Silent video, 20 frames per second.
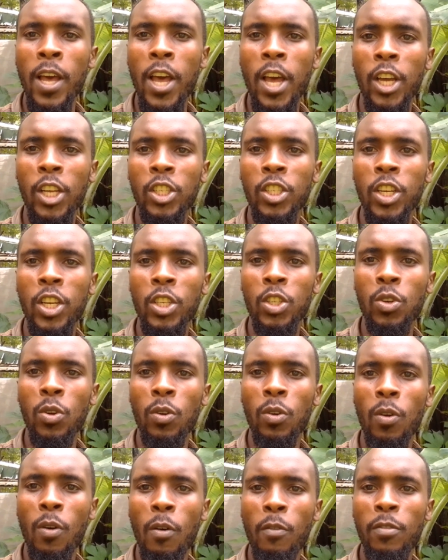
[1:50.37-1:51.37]

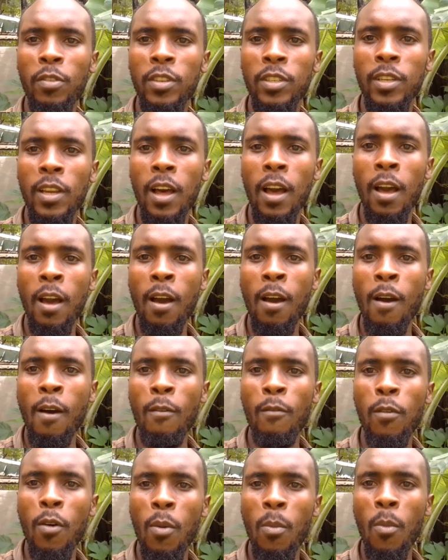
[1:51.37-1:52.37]
extension officer
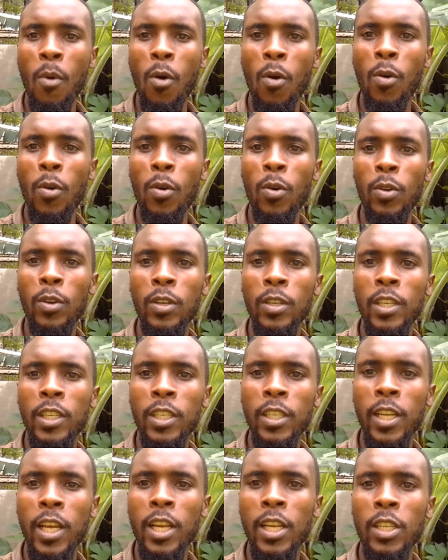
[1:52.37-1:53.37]
for more
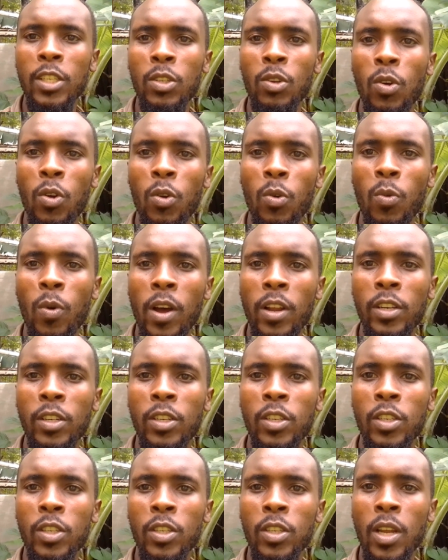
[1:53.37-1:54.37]
details on
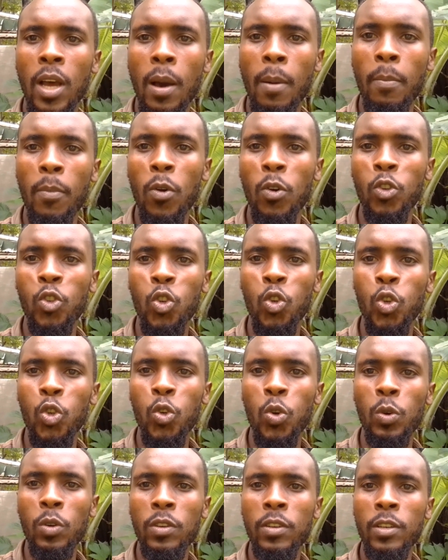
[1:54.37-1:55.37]
what approach you
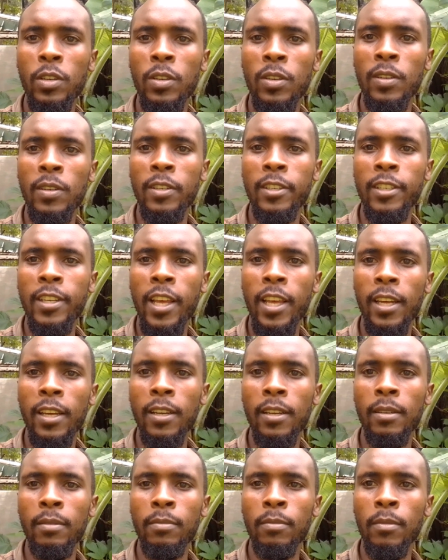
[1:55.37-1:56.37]
should take.
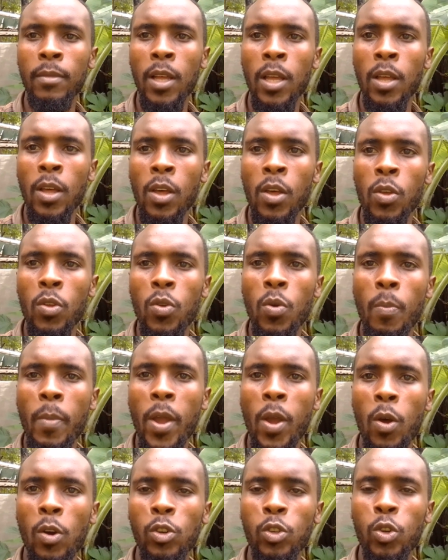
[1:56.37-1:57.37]
You
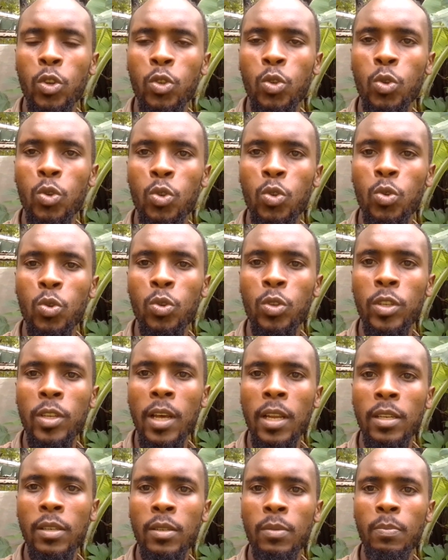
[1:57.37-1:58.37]
may also choose to
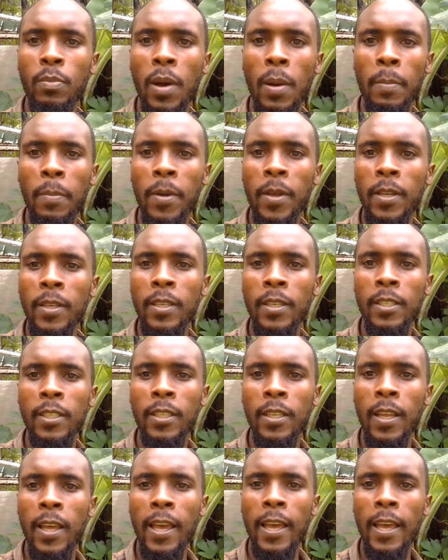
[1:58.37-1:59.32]
start pumpkins